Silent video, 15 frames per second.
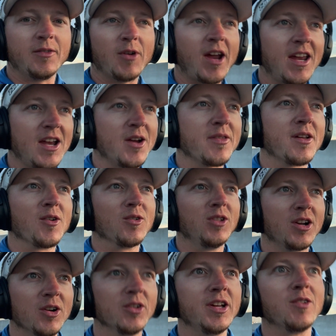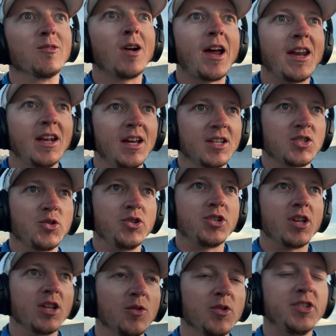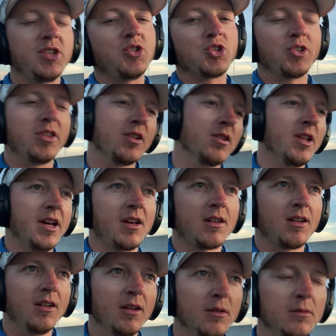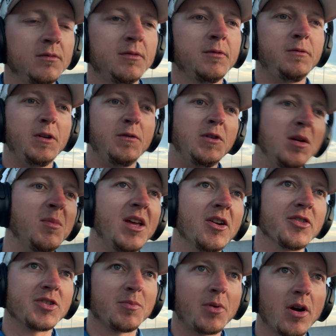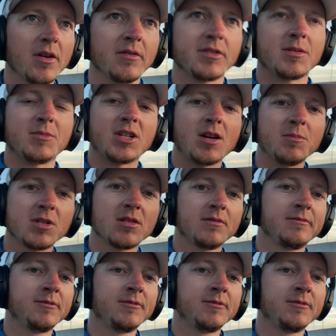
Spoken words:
Right here, they're literally right next to each other, whereas usually they're like, I don't know, 50 meters apart sometimes.